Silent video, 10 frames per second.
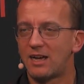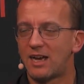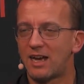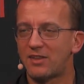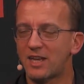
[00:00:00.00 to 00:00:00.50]

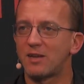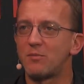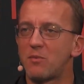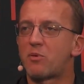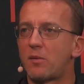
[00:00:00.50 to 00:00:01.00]
I think I
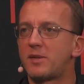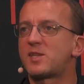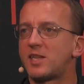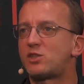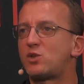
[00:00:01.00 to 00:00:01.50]
probably
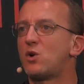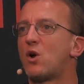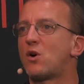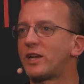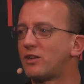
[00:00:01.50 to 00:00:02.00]
stayed too
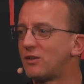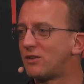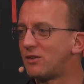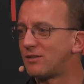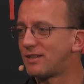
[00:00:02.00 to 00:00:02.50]
long in the